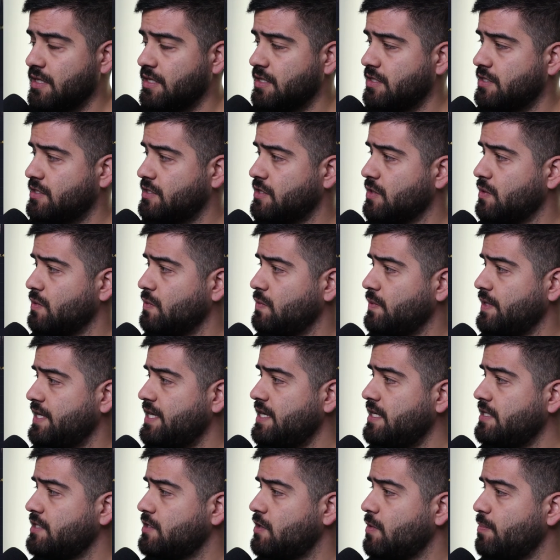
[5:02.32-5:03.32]
So
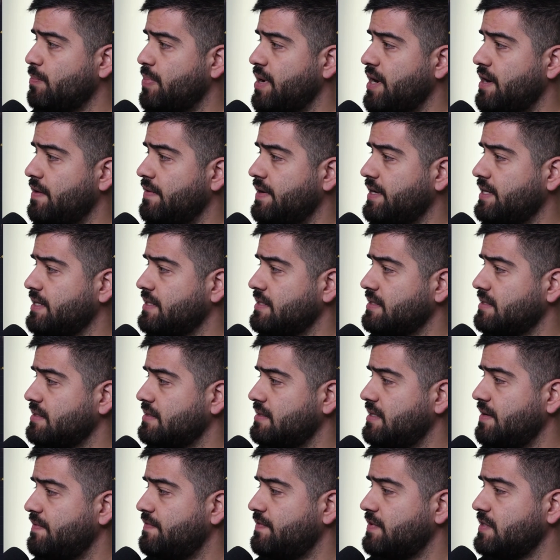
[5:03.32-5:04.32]
he's comparing
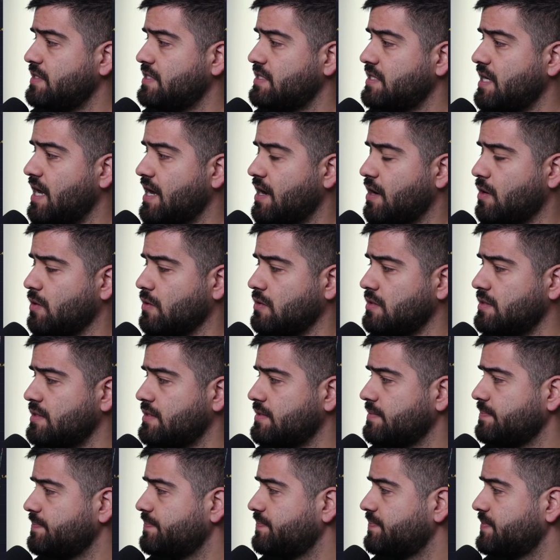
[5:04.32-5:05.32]
different
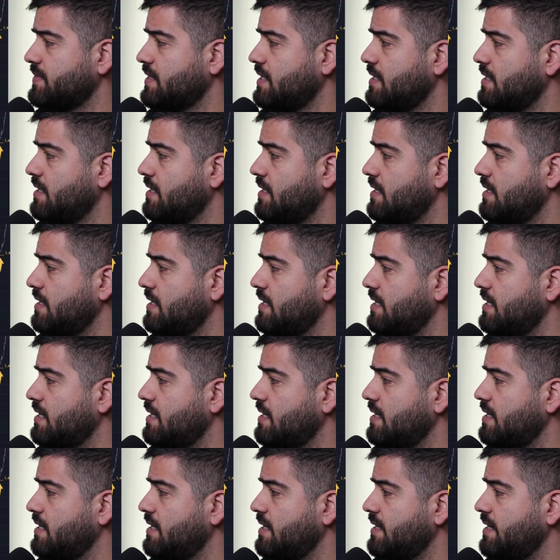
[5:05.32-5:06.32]
cycles.
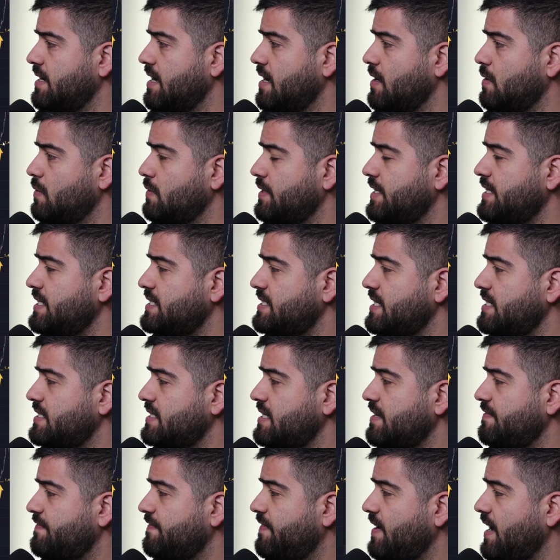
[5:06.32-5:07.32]
Now, he says
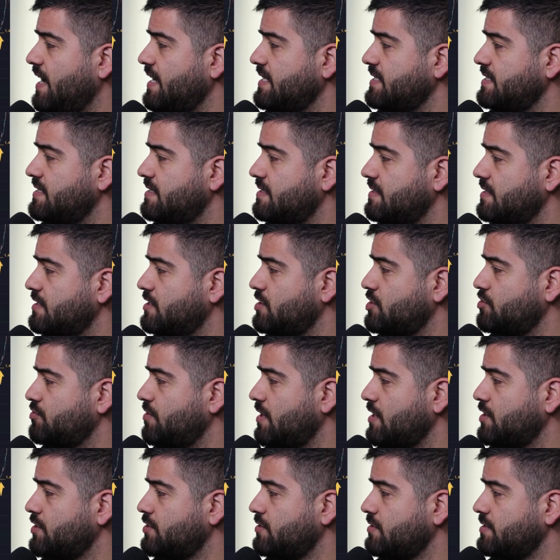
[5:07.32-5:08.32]
he finds the
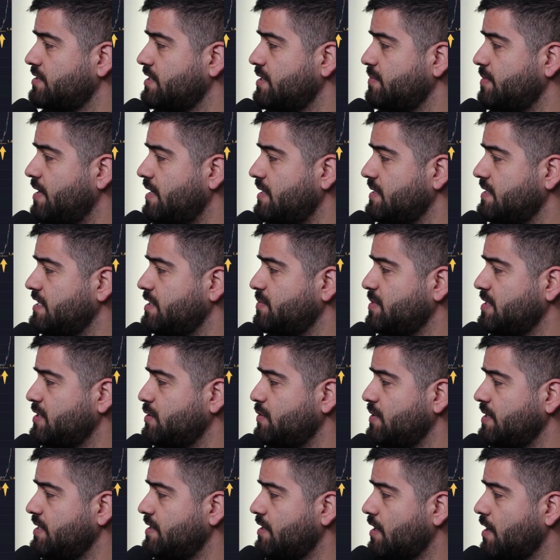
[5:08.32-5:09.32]
structural similarities
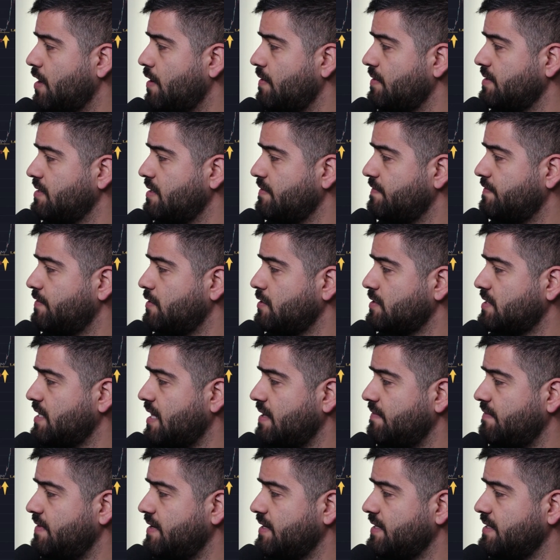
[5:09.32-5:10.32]
between the current and first
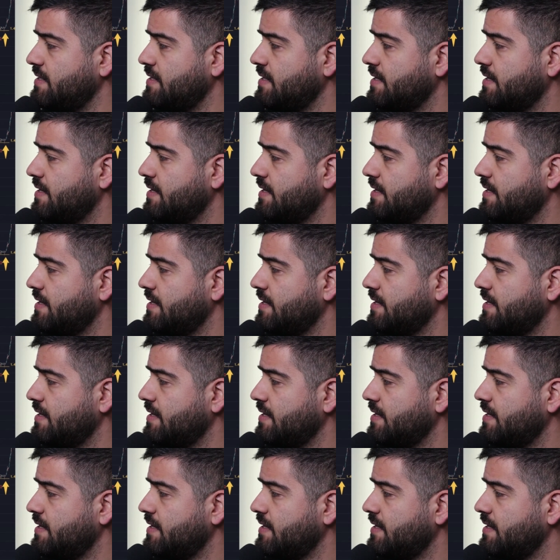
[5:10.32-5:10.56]
halvening